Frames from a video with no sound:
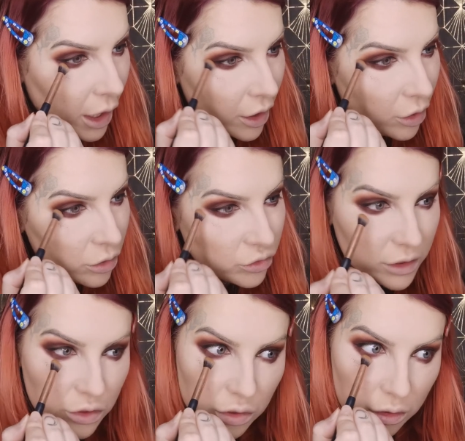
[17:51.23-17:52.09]
I always
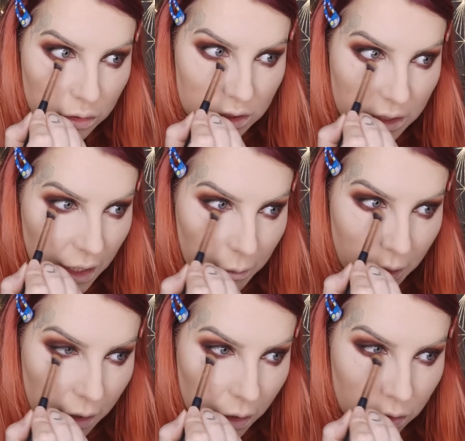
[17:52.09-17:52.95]
really struggle to get
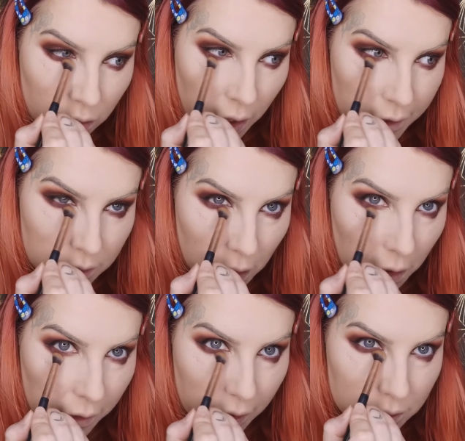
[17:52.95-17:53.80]
my under eyes
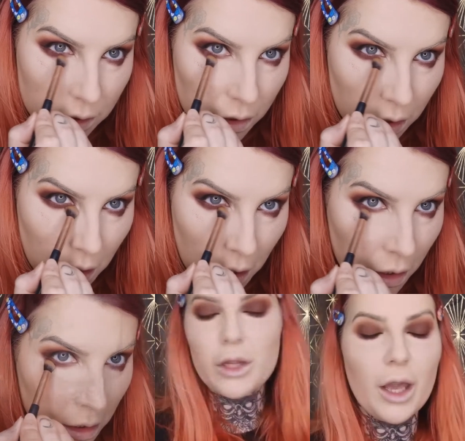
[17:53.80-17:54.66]
looking nice.
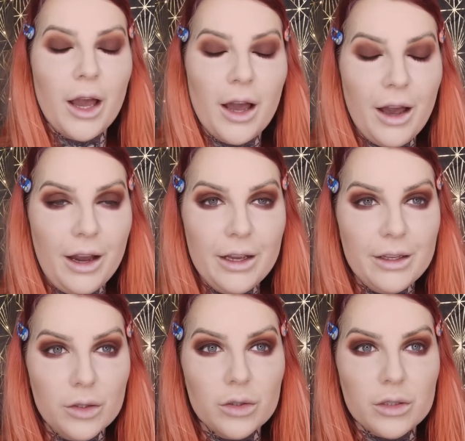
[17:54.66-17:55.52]

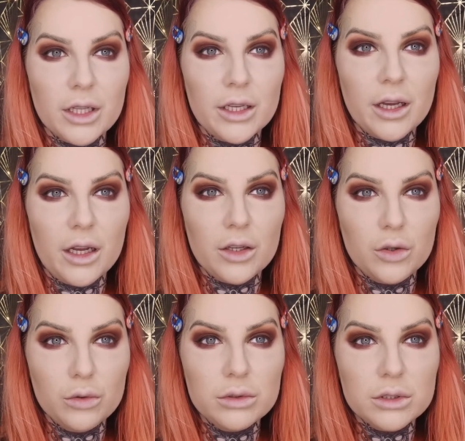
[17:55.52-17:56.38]
I look like a
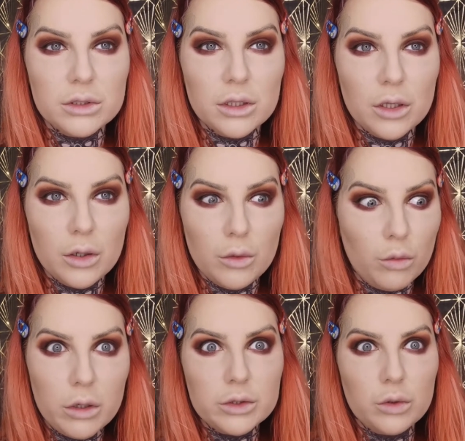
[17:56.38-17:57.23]
ghost.
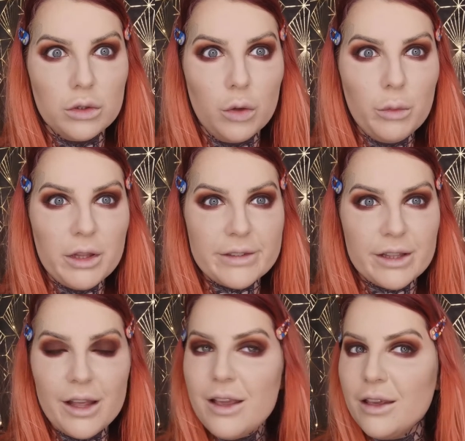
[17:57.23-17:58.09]
What is going on with
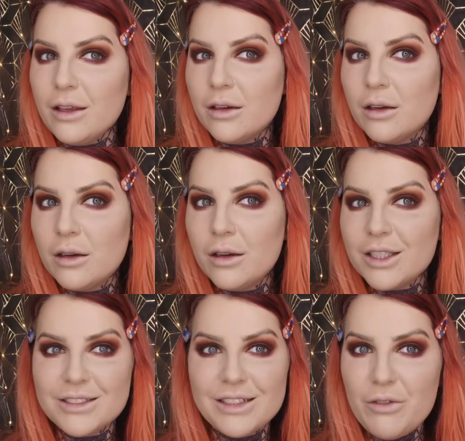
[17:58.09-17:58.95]
this light?
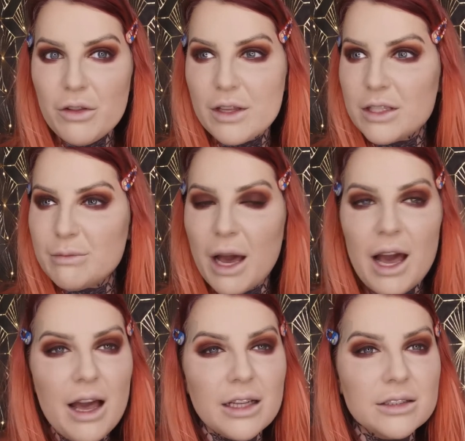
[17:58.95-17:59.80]
It's never this
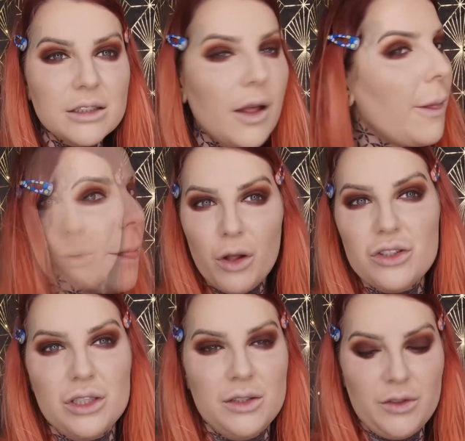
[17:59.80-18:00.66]
bad.
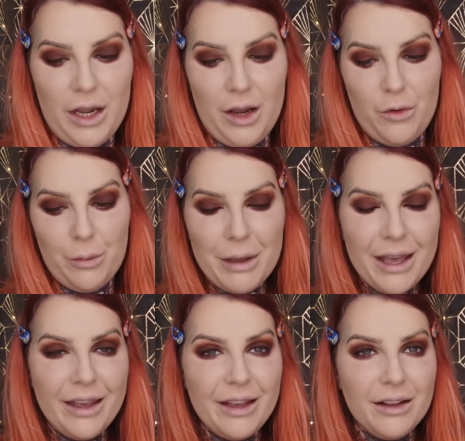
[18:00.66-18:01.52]
Apologies for how
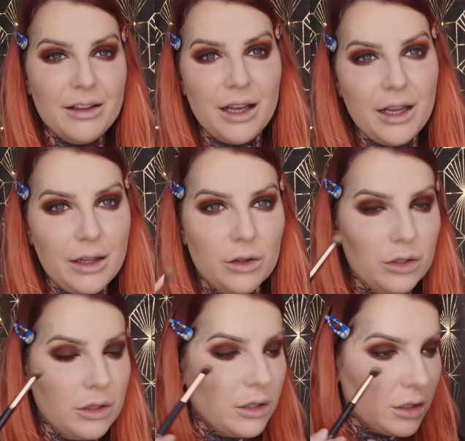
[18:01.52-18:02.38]
pale I
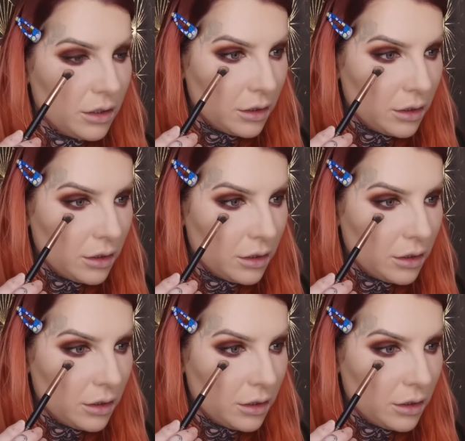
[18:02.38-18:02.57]
look.